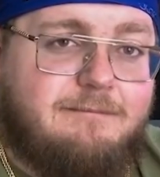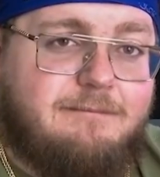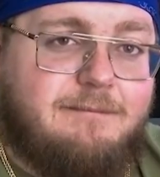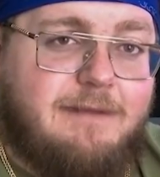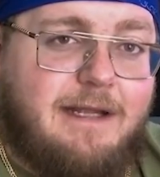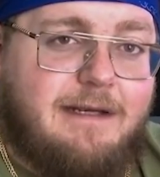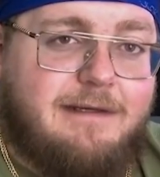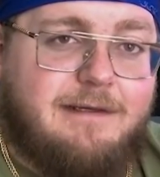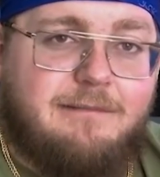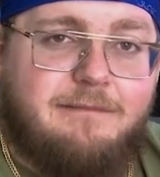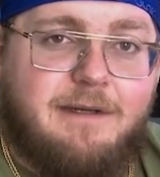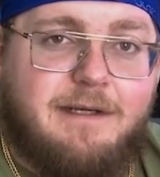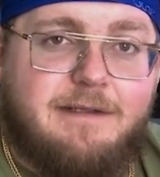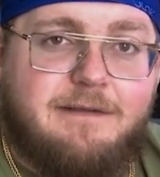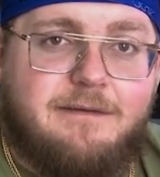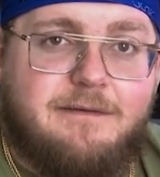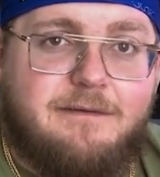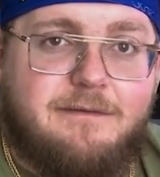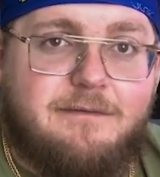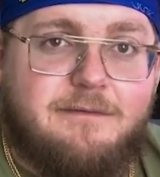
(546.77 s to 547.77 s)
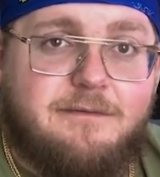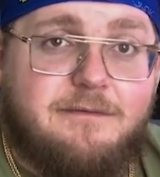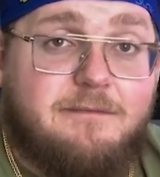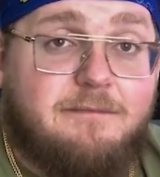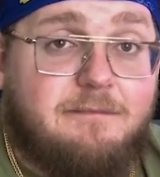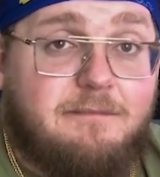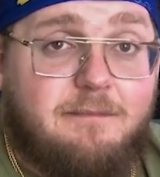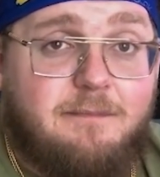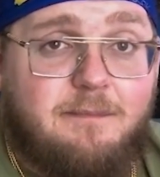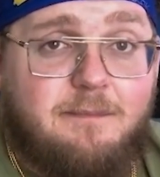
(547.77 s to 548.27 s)
That didn't make the news,
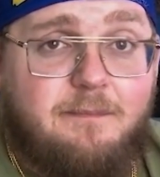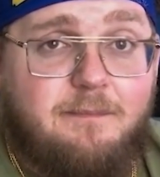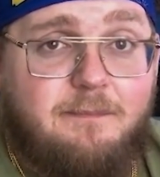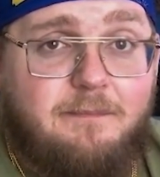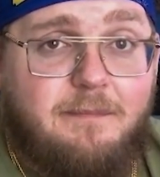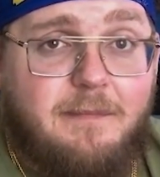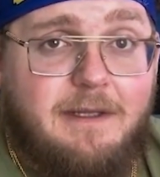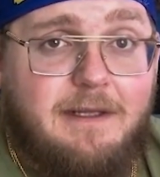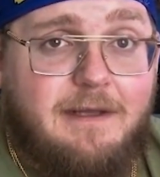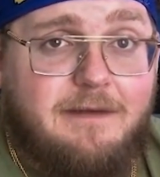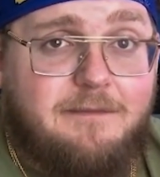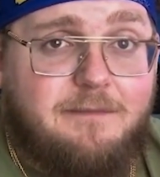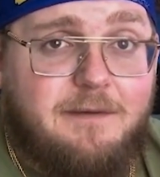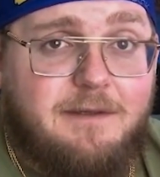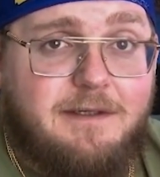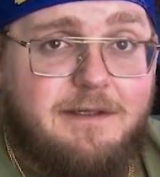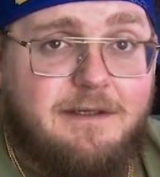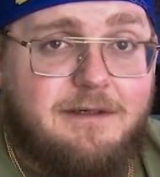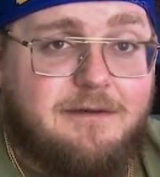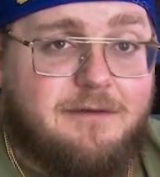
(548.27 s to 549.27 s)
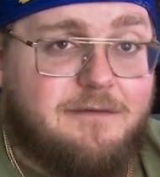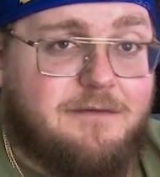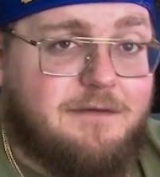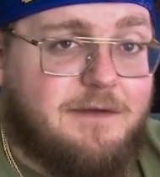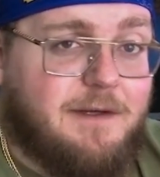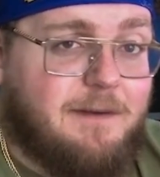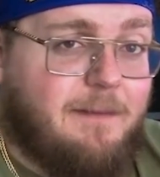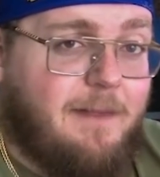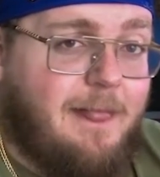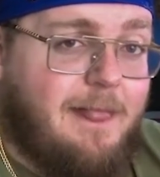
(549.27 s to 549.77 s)
and that's pretty
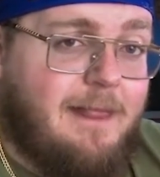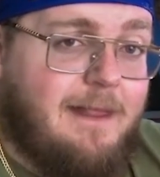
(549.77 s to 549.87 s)
interesting.